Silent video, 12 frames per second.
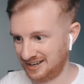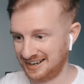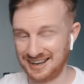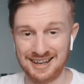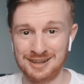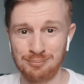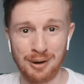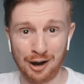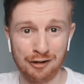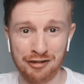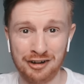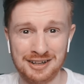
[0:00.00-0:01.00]
Again,
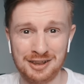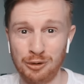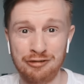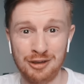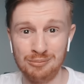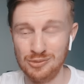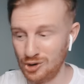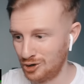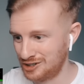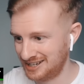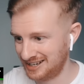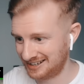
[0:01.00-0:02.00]
perfect with the
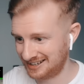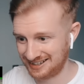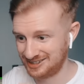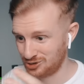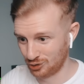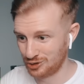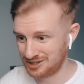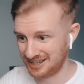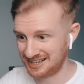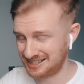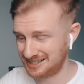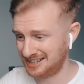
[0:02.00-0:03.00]
music. Suits
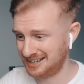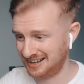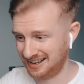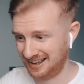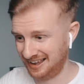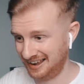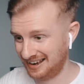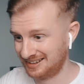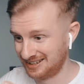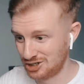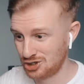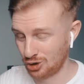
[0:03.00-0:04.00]
this
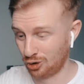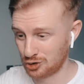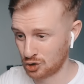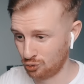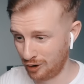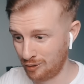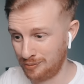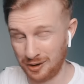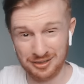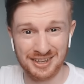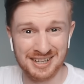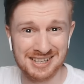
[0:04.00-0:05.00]
these shots so well.
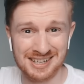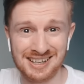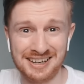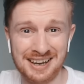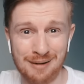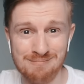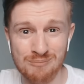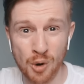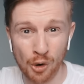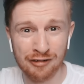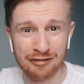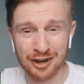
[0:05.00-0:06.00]
But this is like a
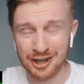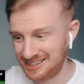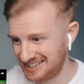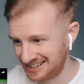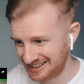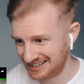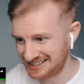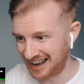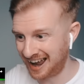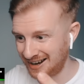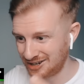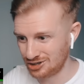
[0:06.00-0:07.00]
movie. You see these
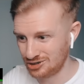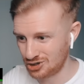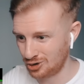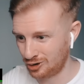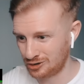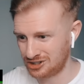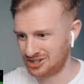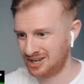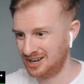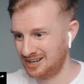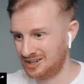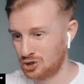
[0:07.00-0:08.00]
action shots,
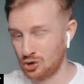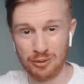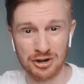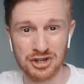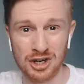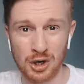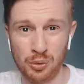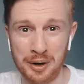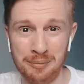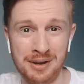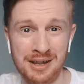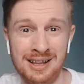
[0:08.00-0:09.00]
so much
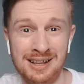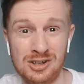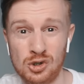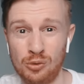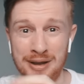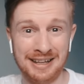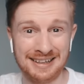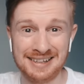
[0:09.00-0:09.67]
equipment, so many